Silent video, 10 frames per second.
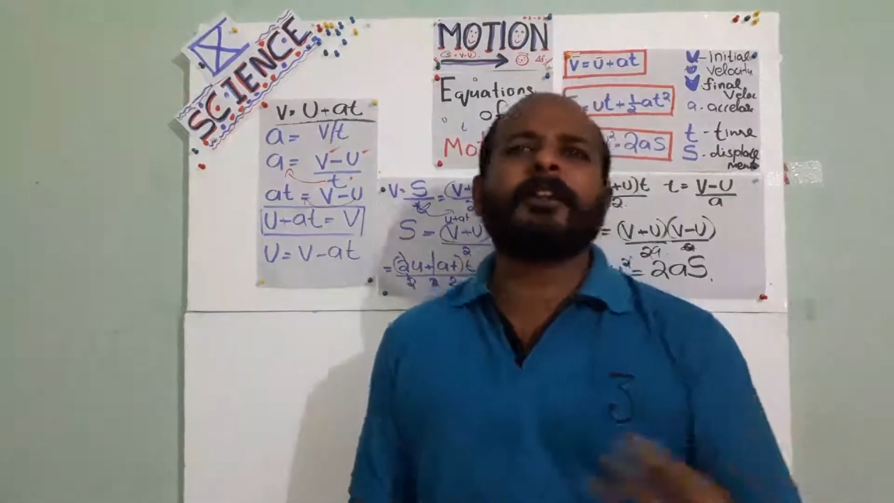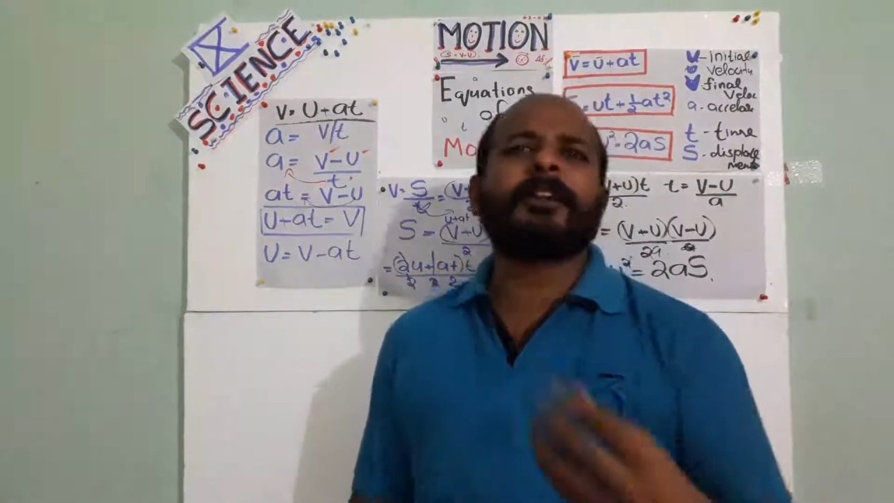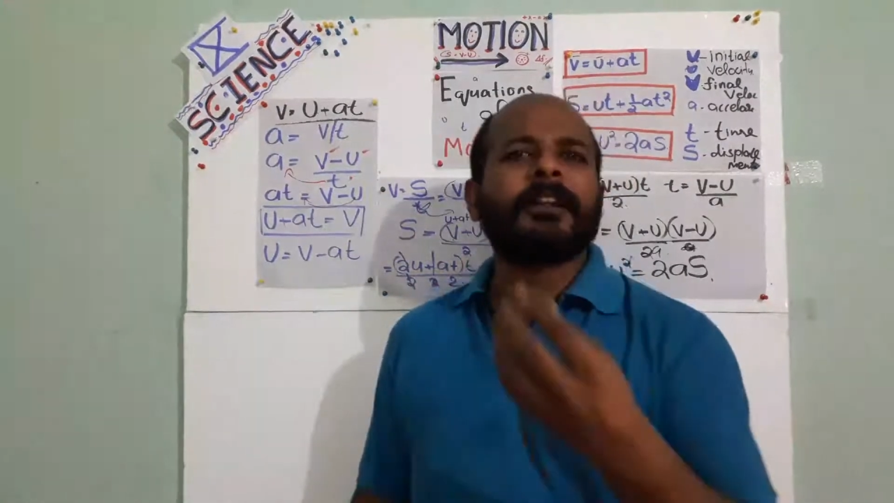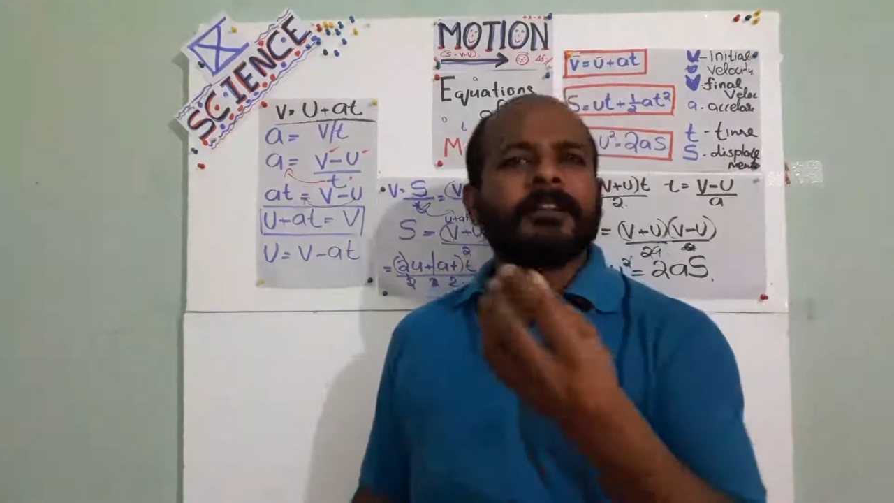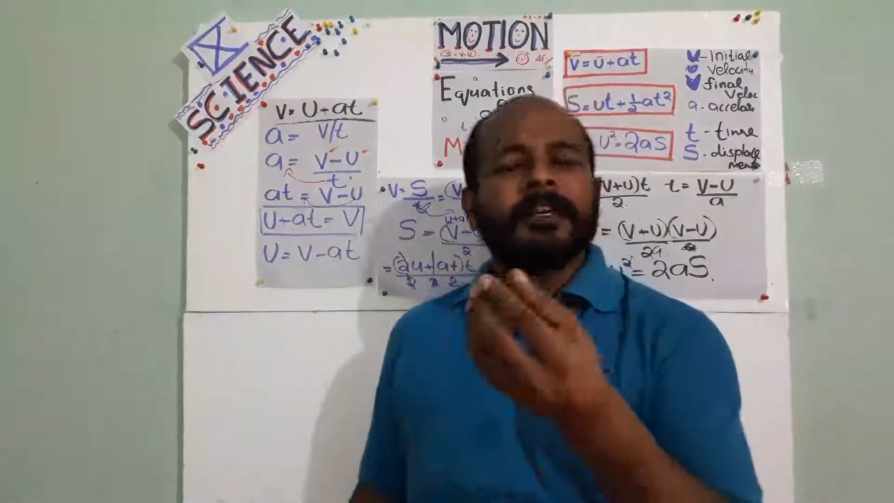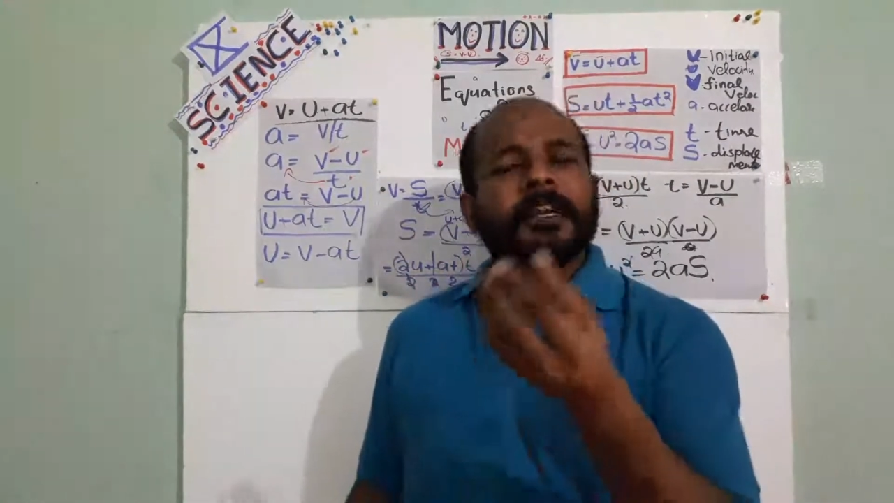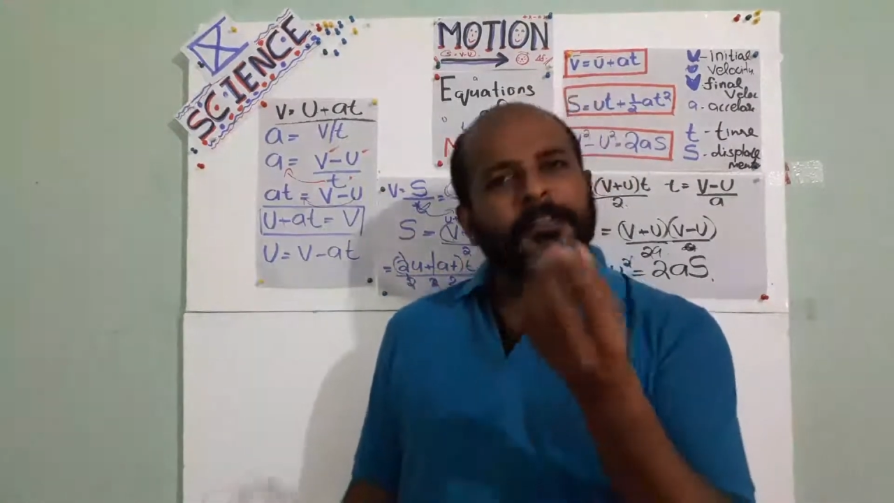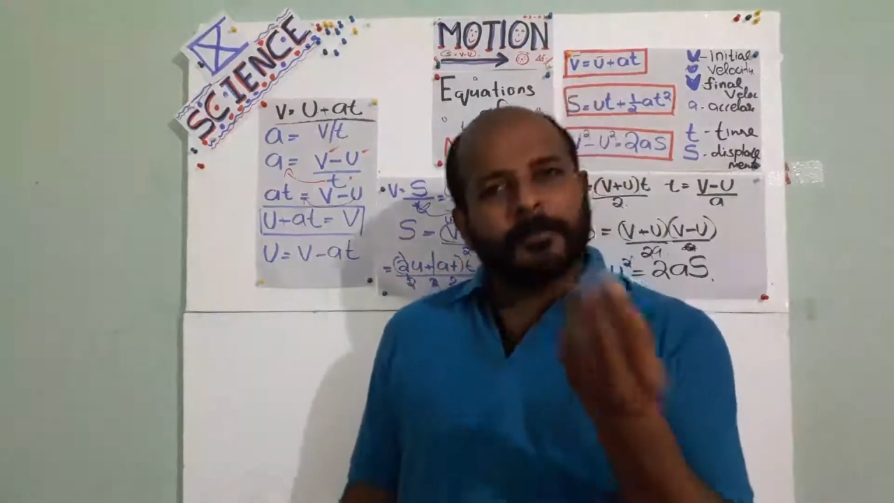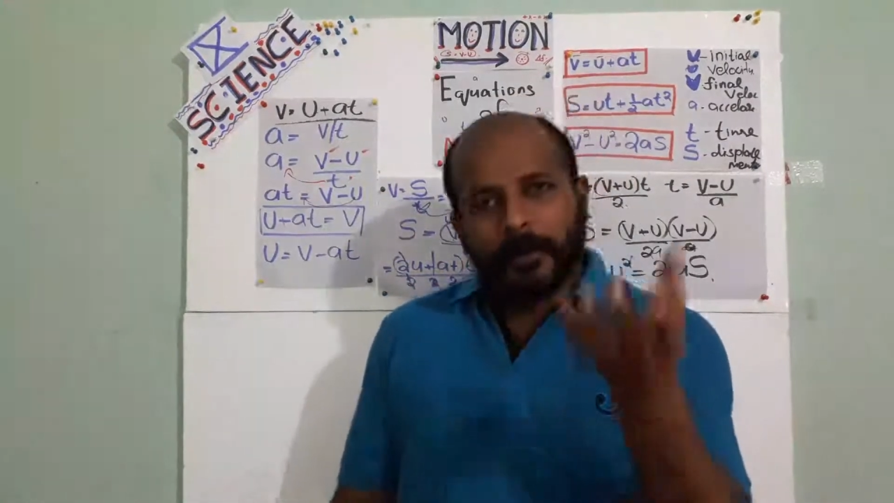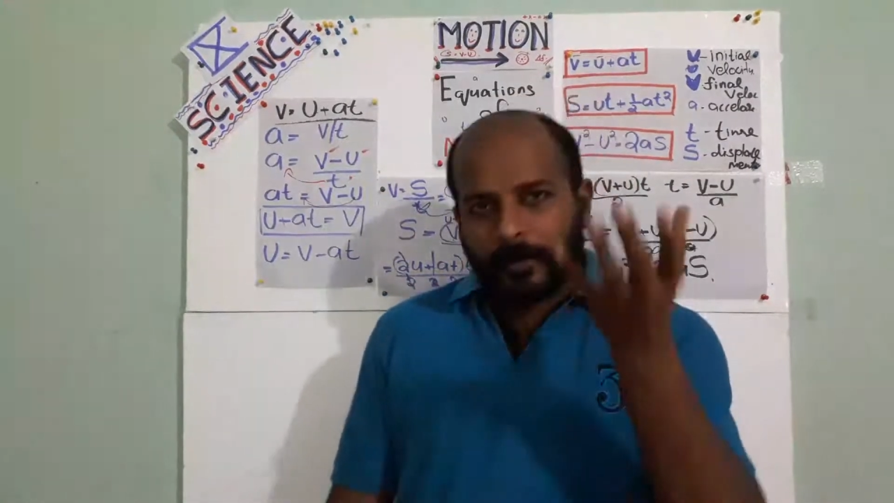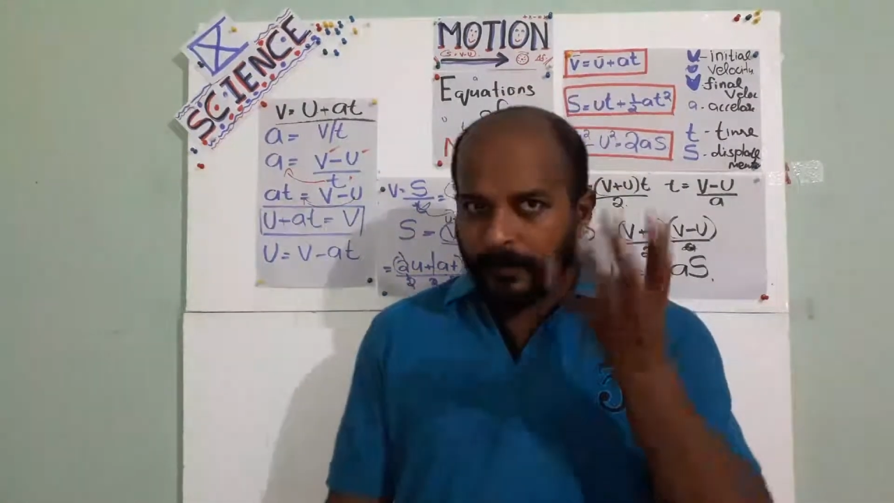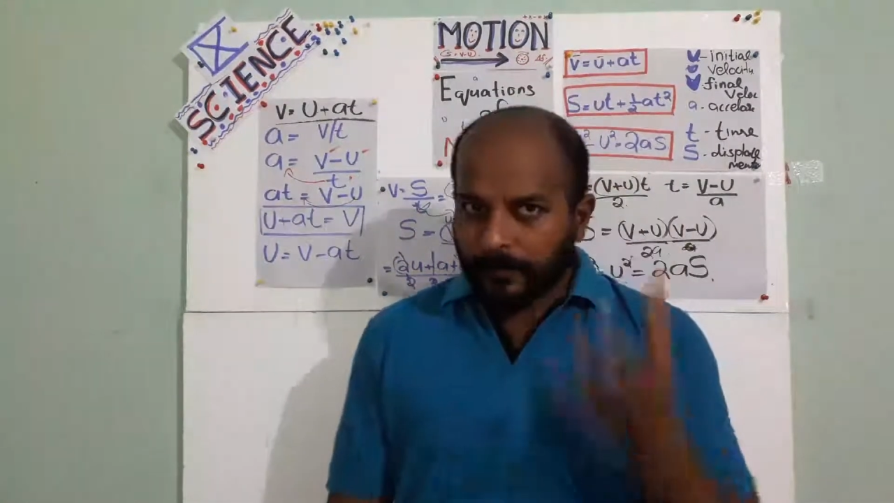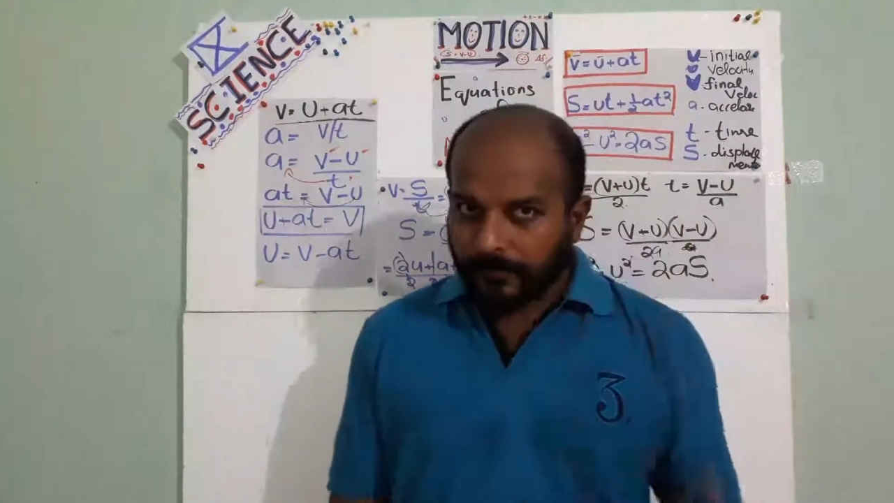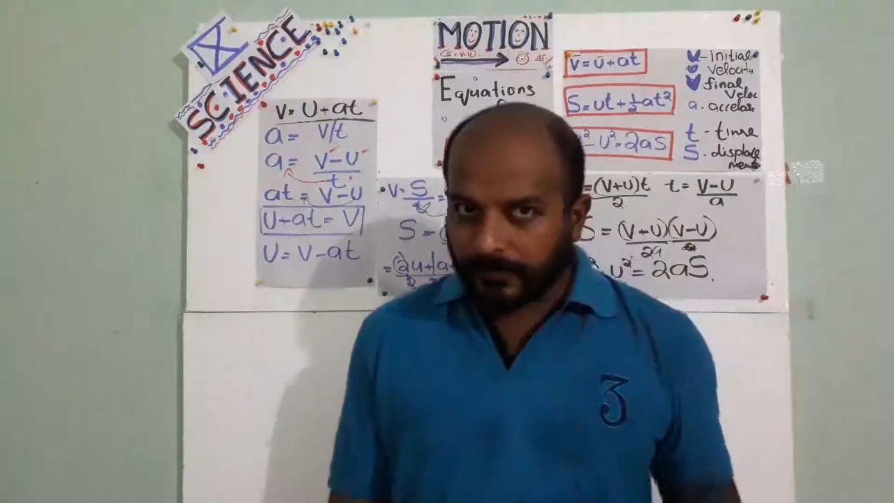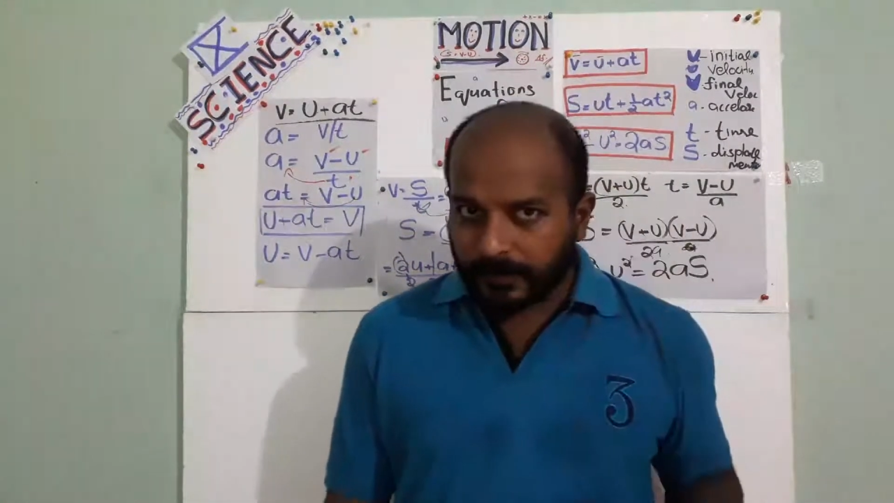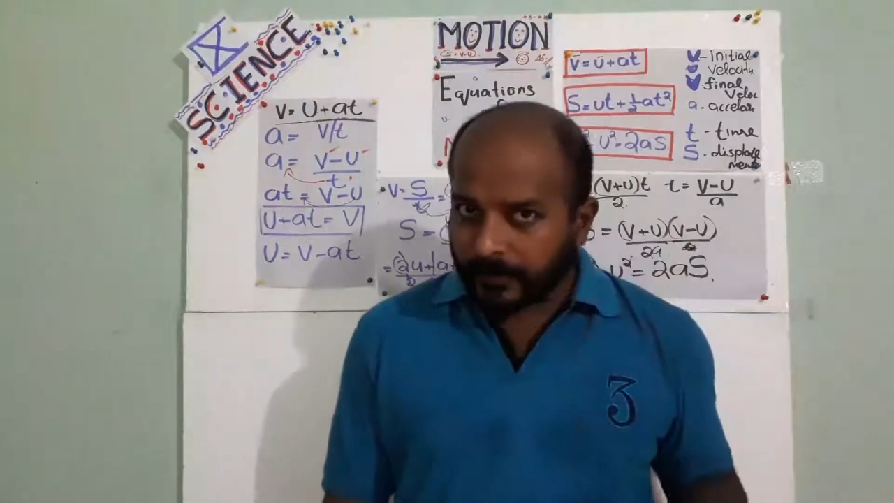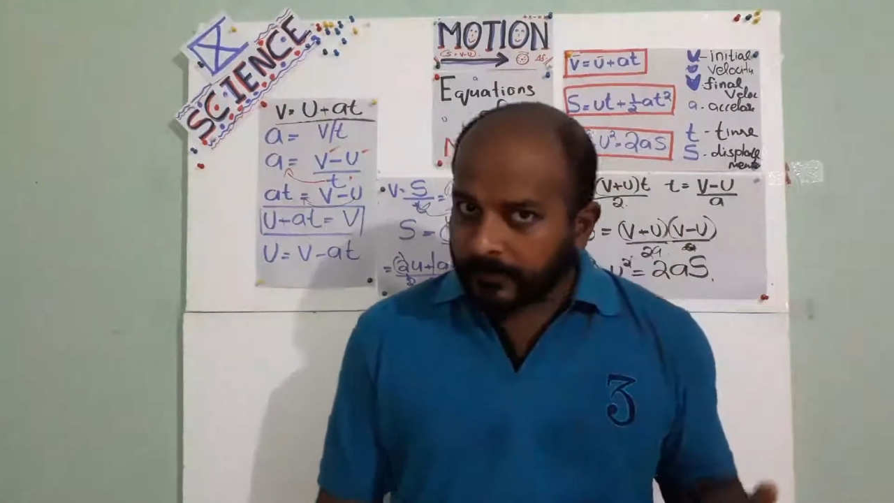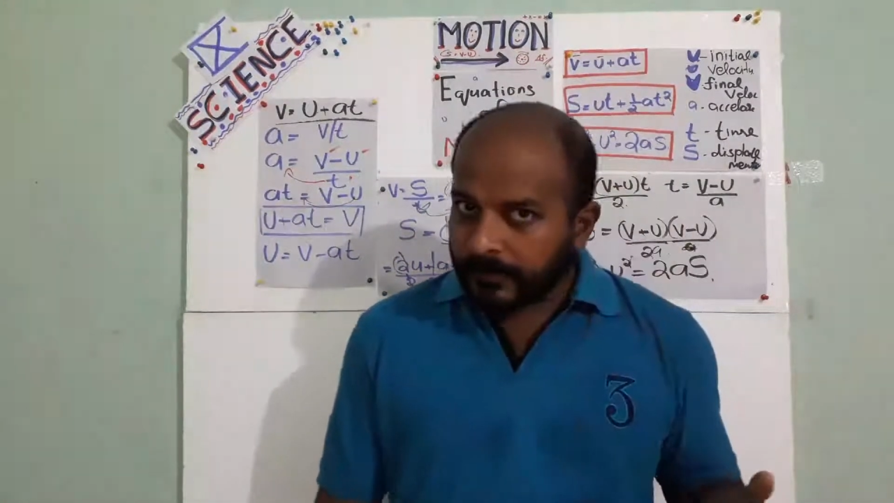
get small amount of current.